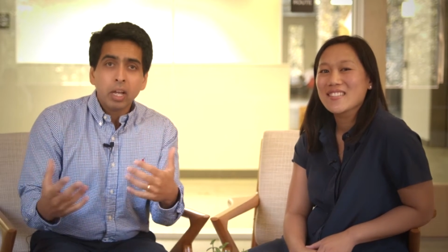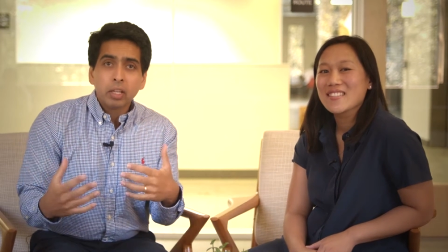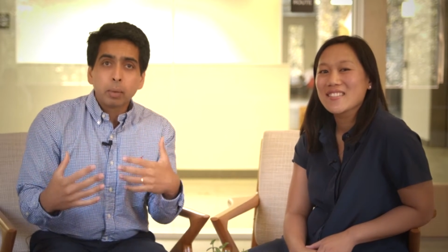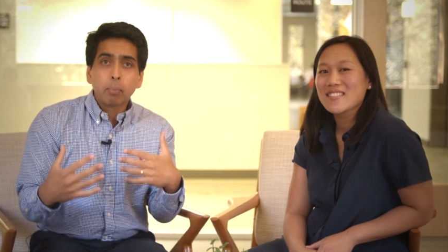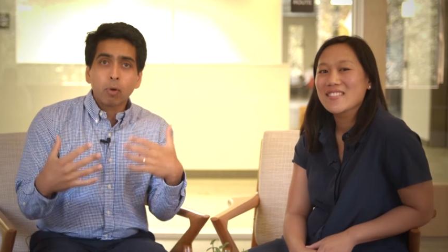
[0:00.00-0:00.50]

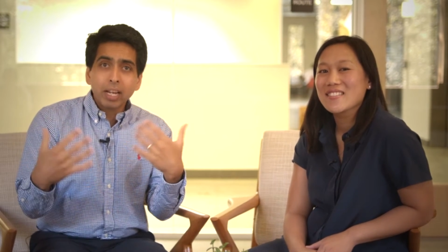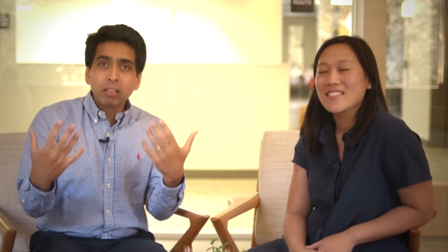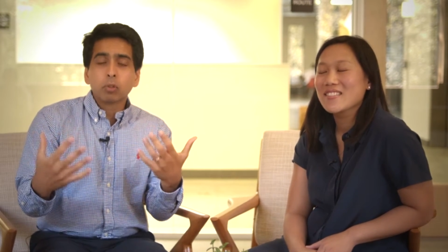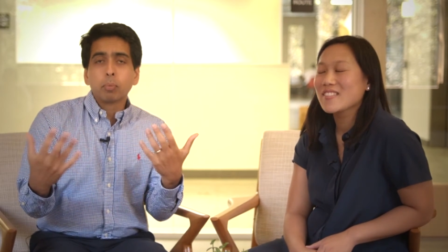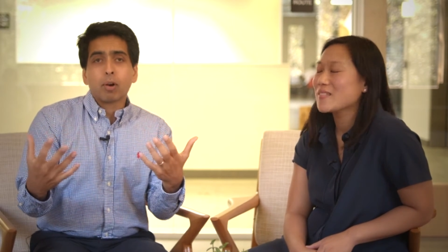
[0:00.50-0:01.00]
Speaker 1: the
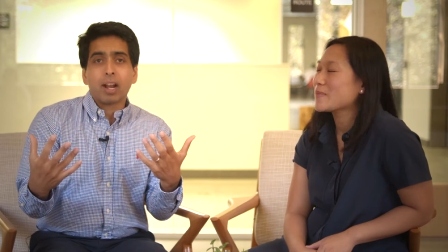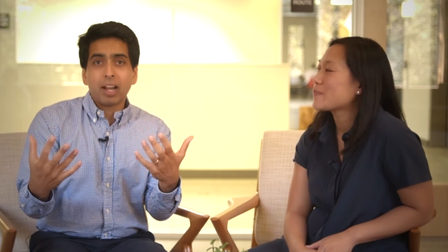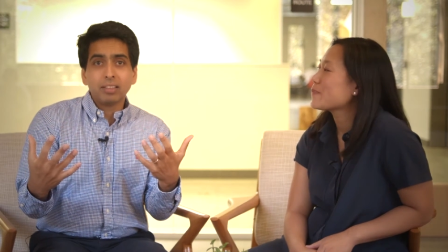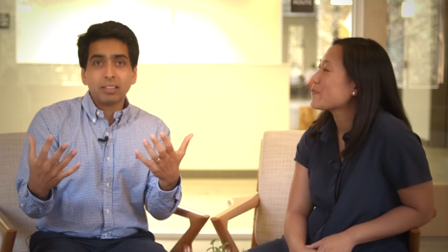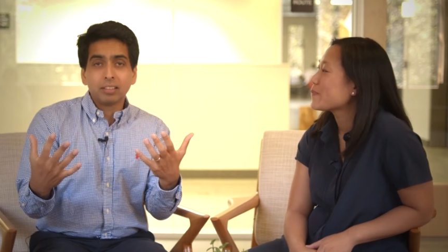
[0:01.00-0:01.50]
Breakthrough
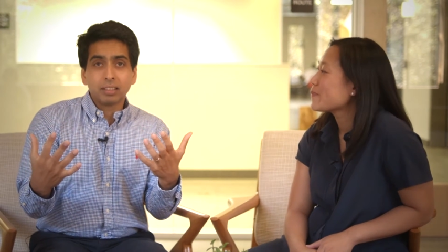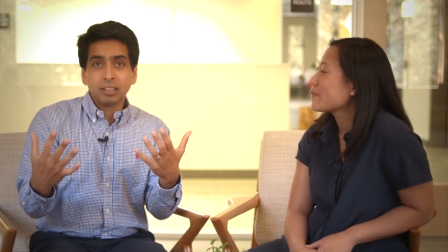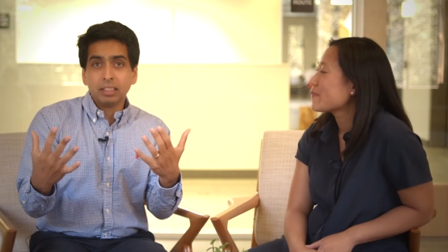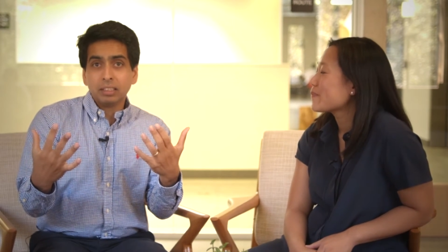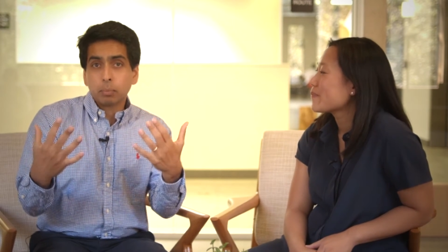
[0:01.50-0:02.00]
Prize is
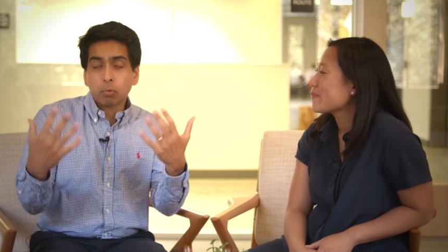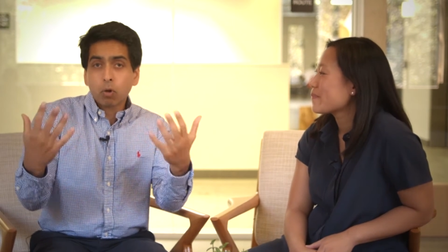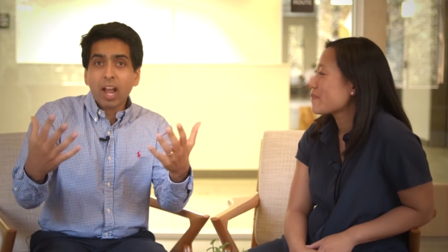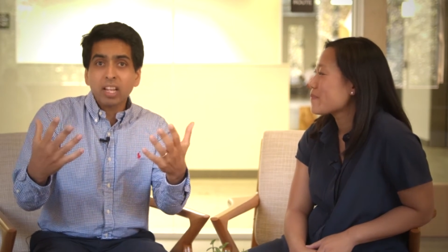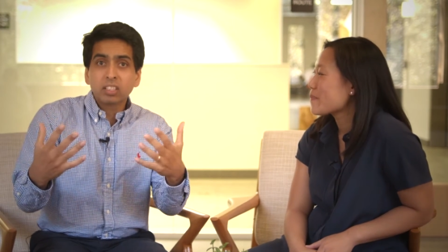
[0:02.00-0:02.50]
a, is a
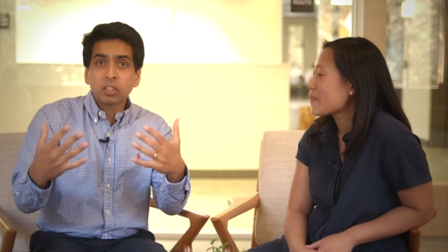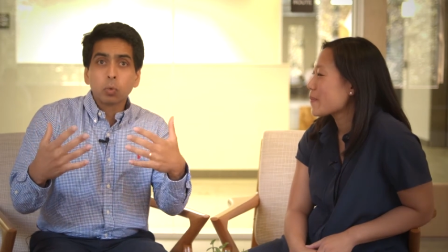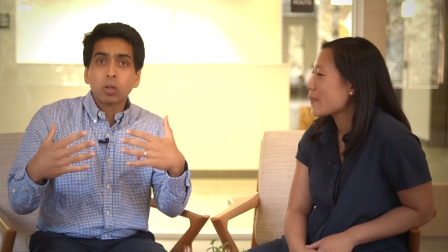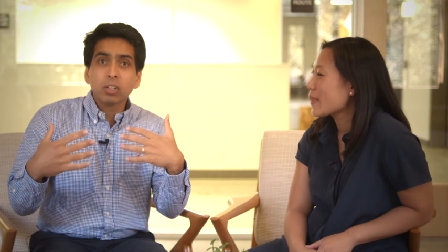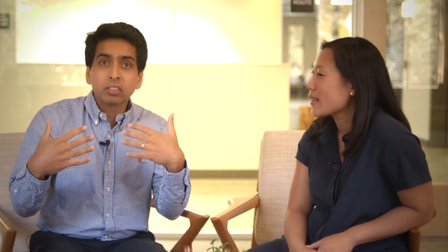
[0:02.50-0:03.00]
prize to the
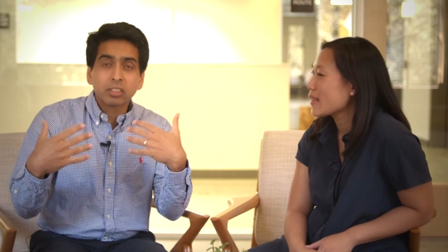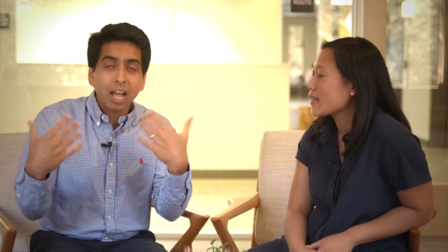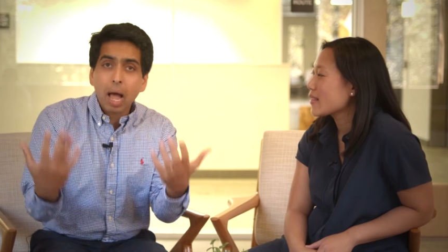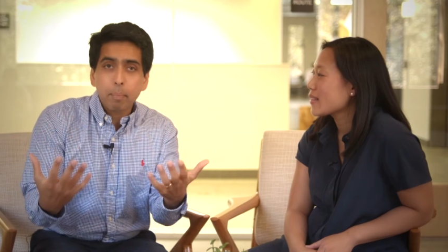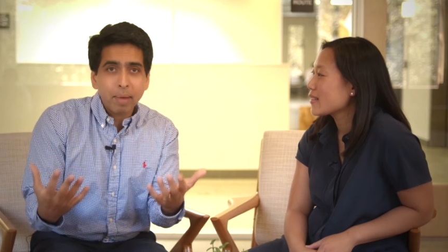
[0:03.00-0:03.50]
world's
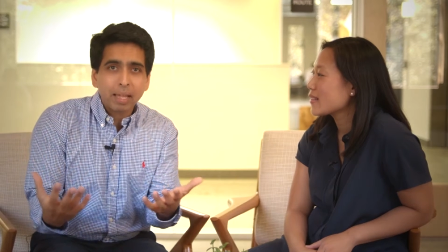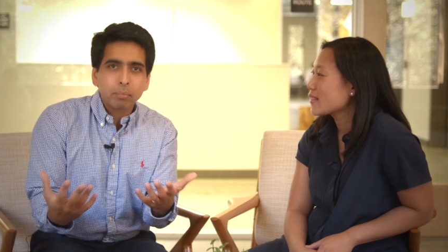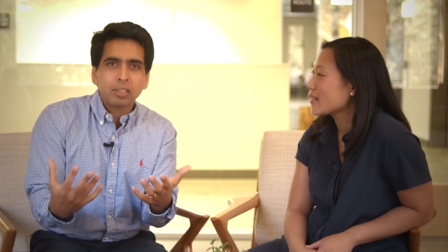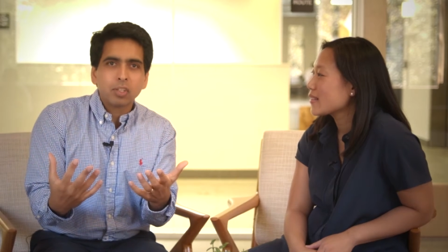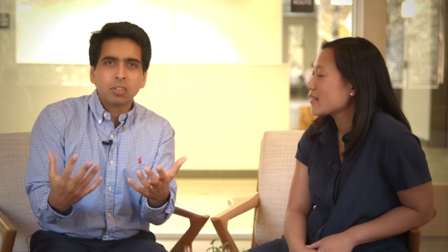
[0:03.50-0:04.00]
top
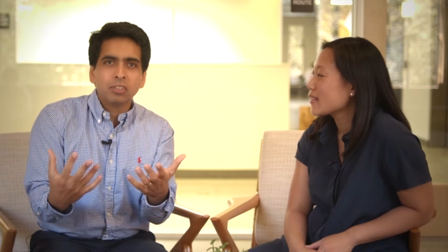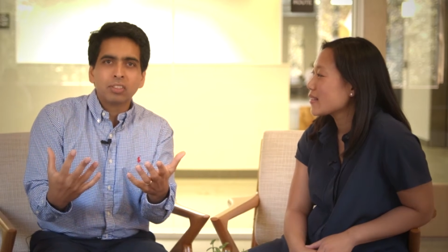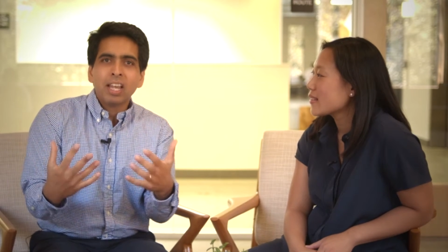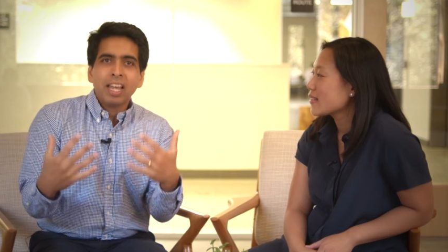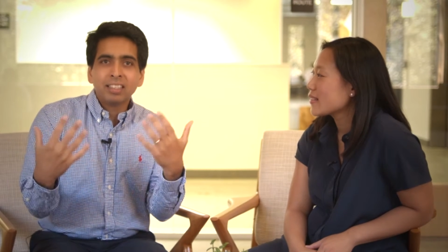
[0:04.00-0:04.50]
mathematicians
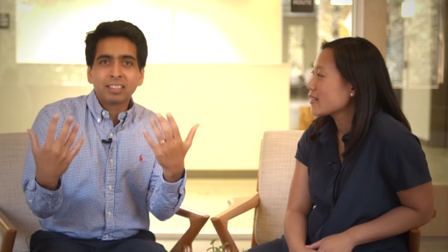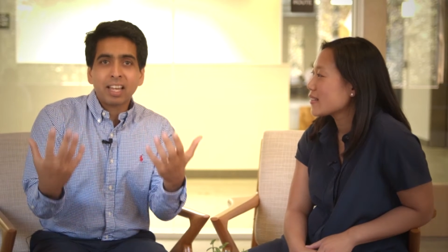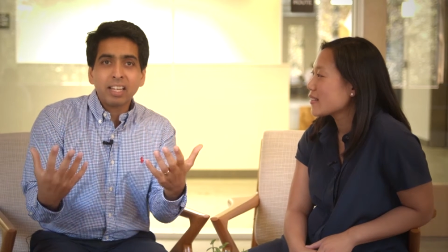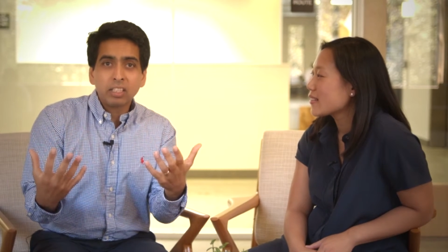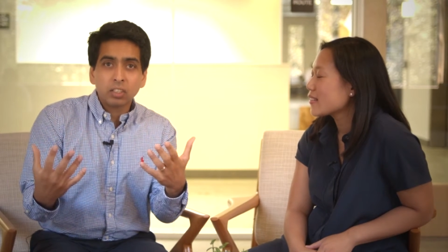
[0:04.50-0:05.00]
and
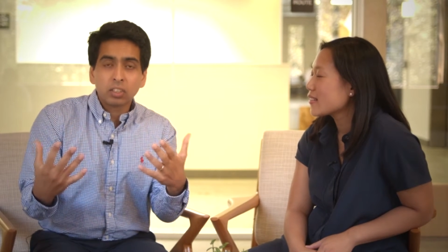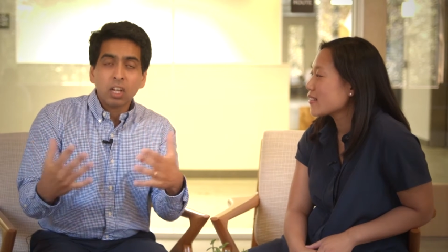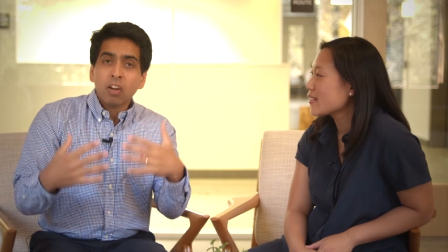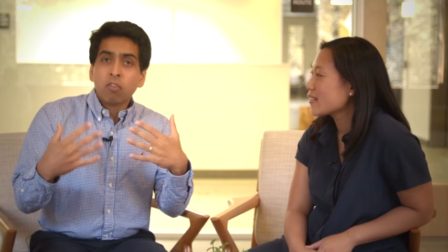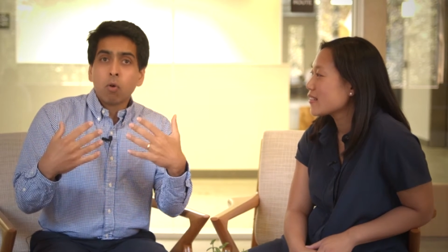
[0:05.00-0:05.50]
scientists
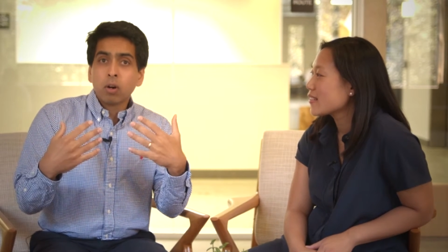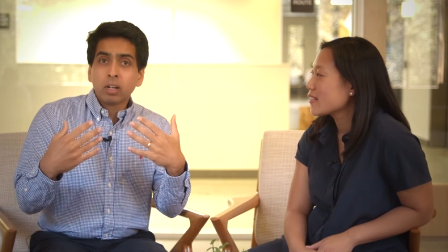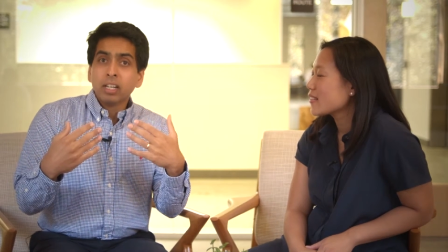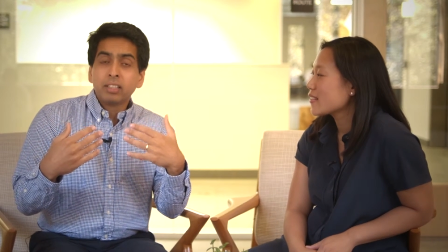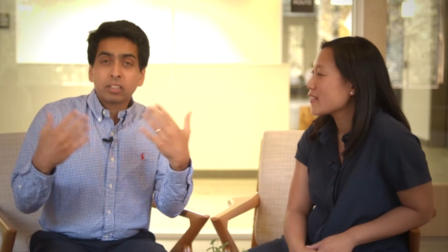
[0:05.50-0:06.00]
for
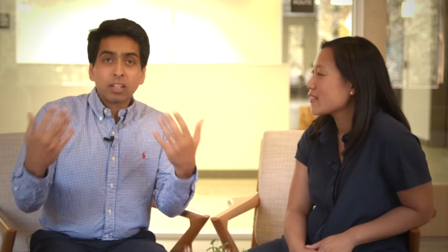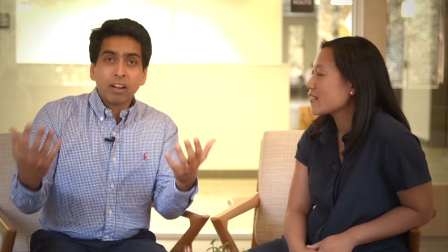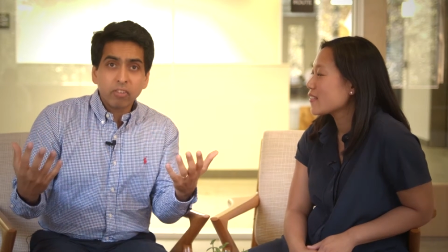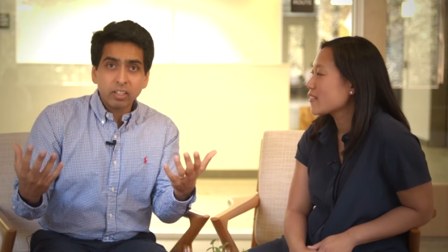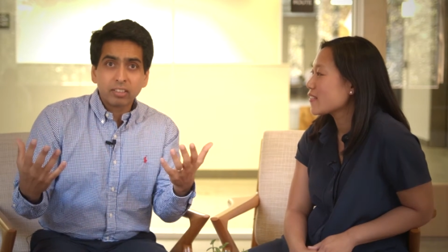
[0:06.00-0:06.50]

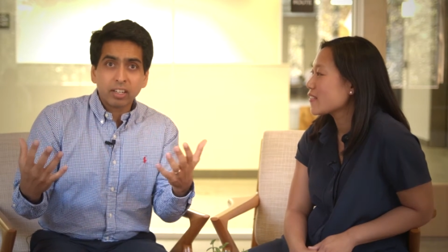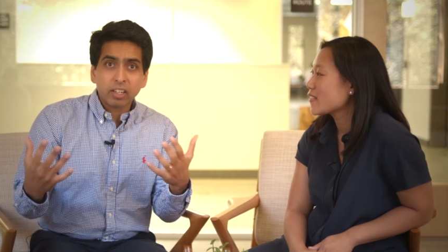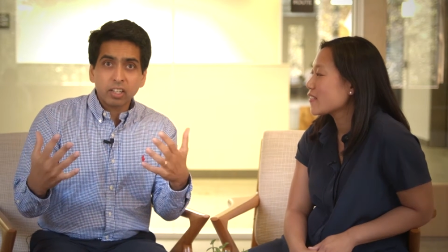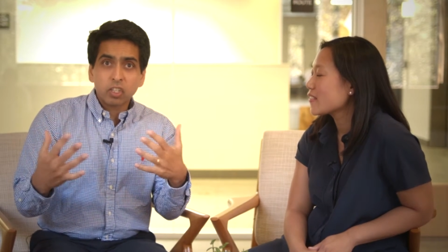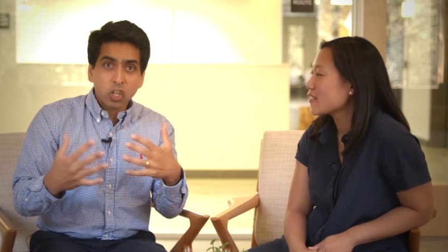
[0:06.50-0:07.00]
discoveries that are
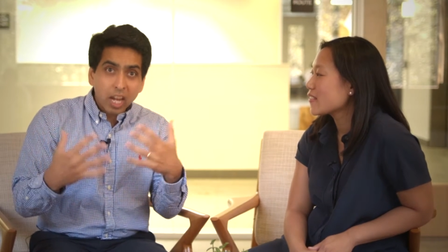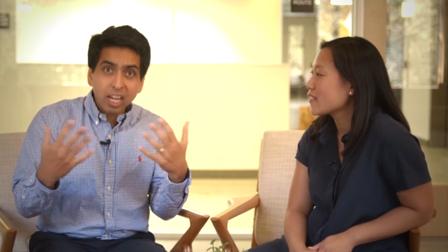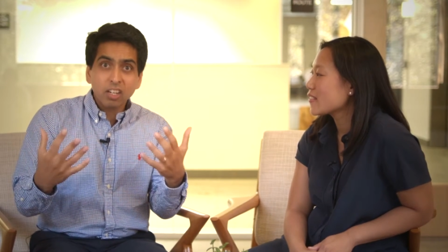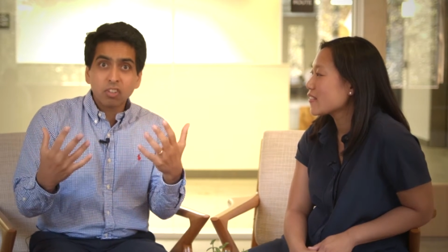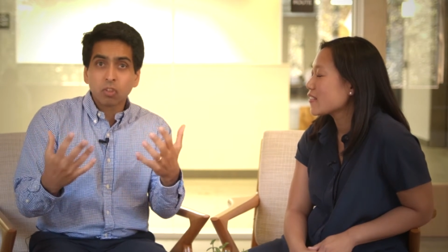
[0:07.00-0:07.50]
going to
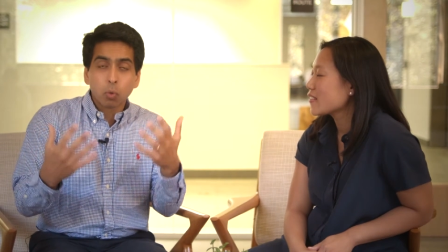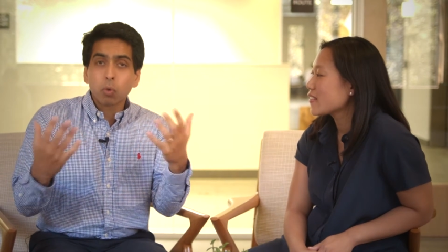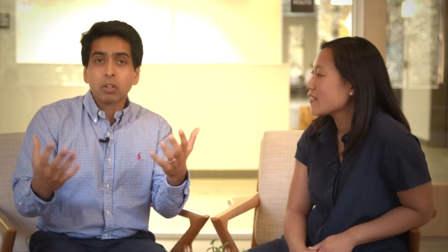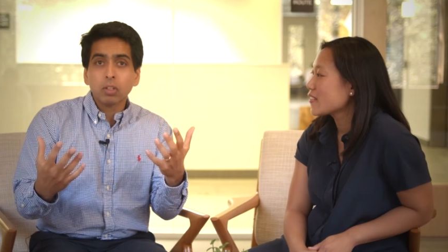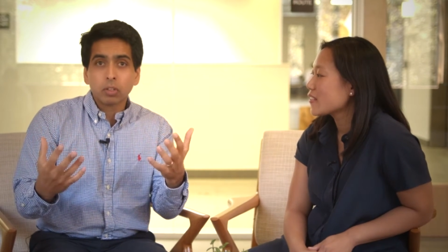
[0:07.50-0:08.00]
change the
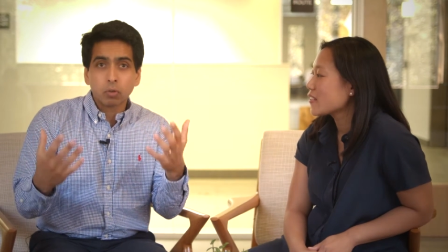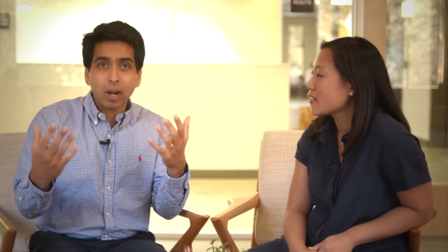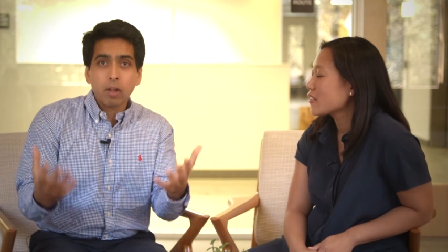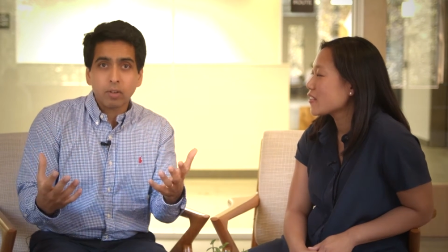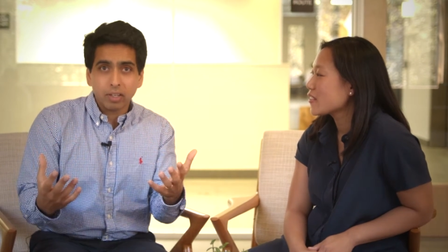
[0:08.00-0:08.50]
world
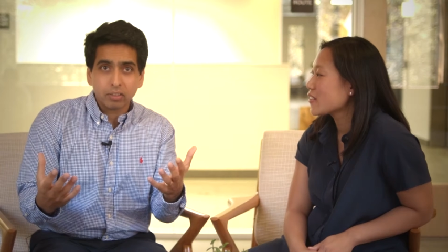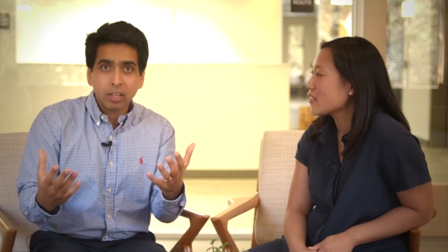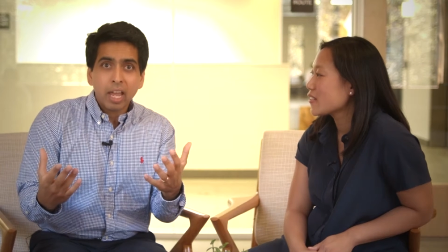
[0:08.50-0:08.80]
around us.